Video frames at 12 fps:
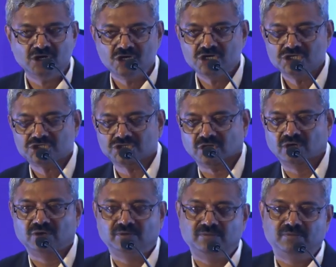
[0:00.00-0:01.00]

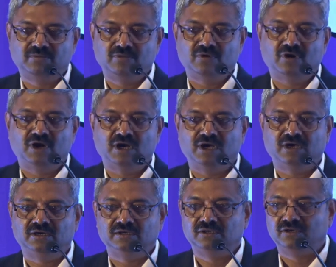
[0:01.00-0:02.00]
So
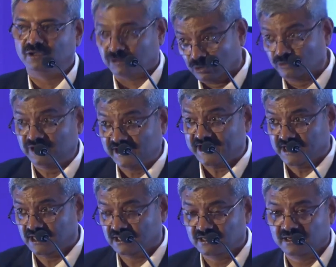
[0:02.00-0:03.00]
Rotary,
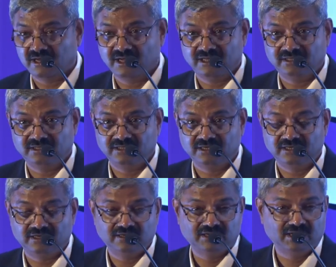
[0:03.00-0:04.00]
and
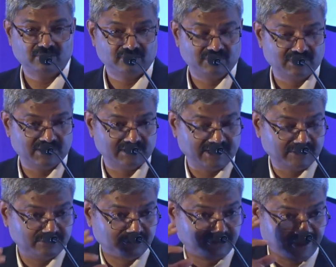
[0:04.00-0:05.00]
I would like
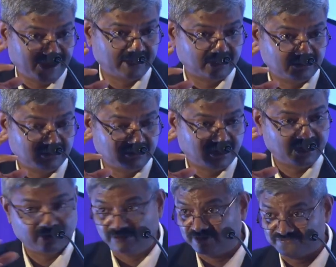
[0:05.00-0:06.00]
to thank, I
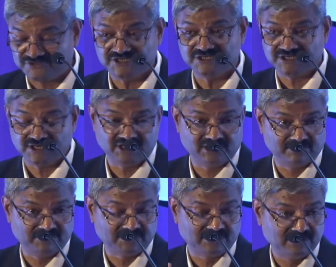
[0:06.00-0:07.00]
don't know if she's here,
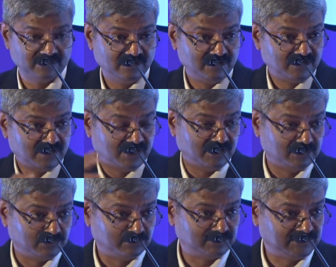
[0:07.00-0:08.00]
but
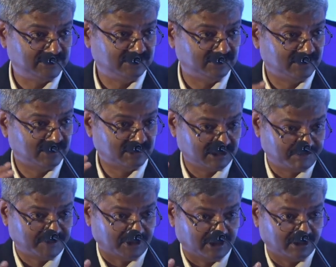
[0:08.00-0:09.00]
Rotarian
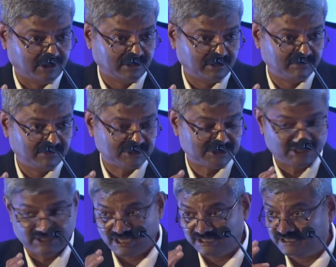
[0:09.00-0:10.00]
Ripple
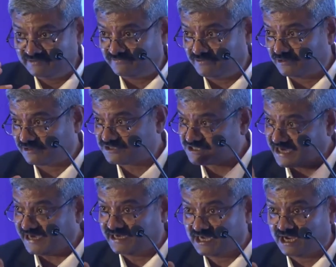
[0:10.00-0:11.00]
Chandani for
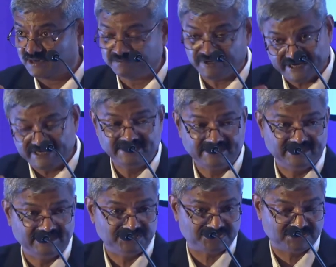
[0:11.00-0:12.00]
standing up, taking the
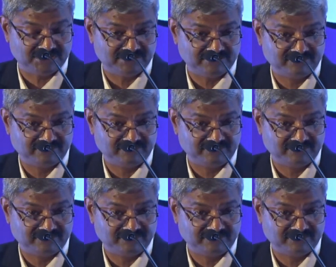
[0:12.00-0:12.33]
initiative.